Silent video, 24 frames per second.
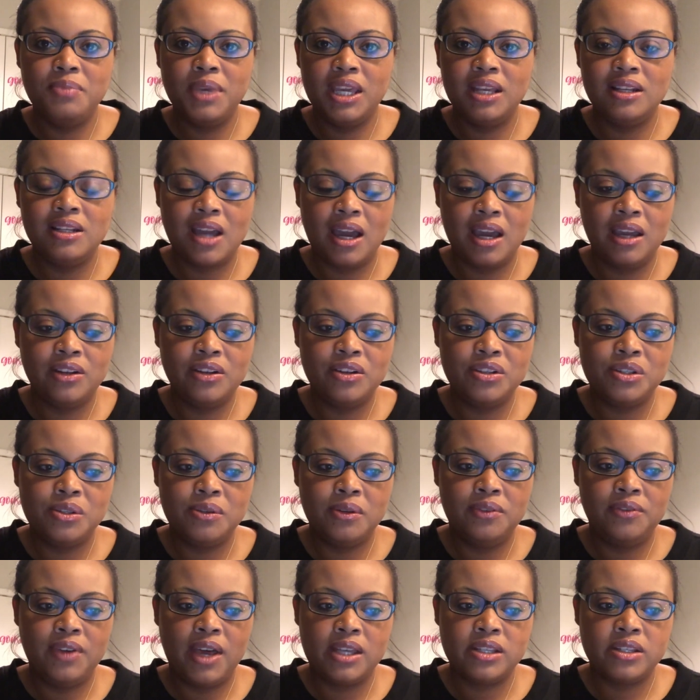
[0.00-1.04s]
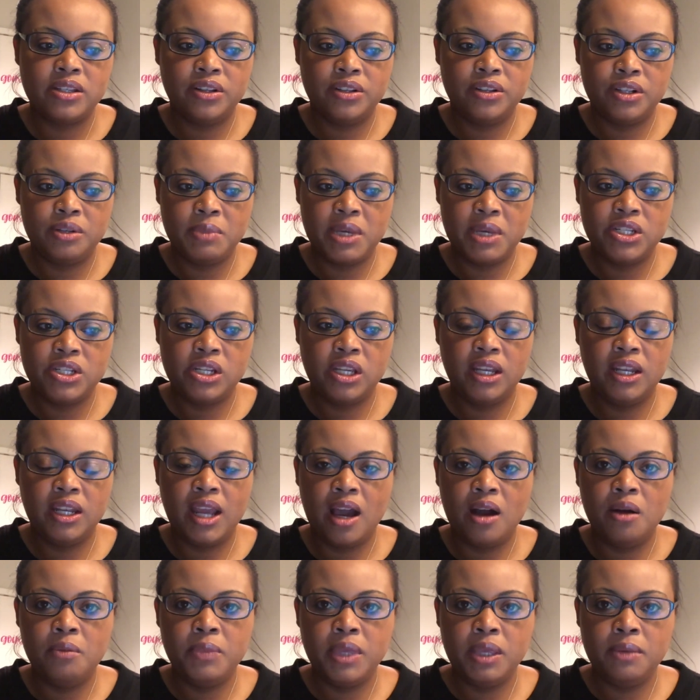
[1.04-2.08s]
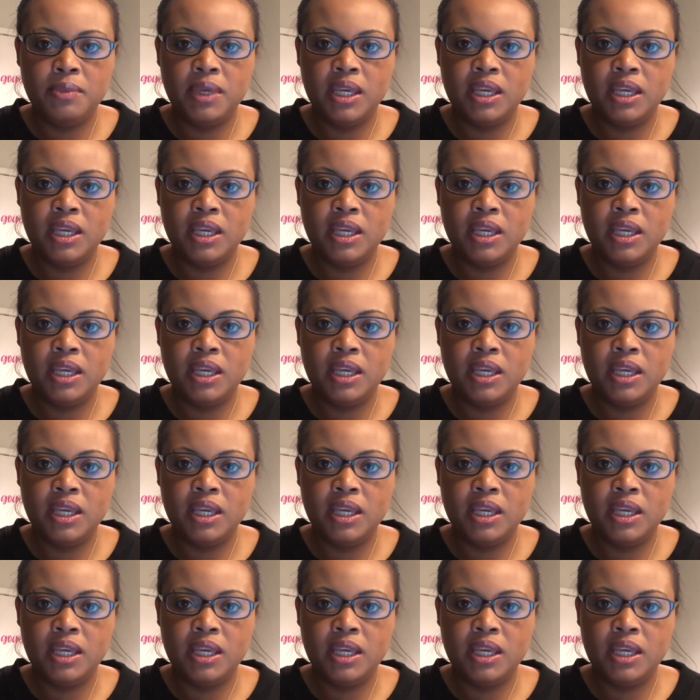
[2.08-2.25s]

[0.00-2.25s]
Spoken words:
being diagnosed with vascular dementia and how me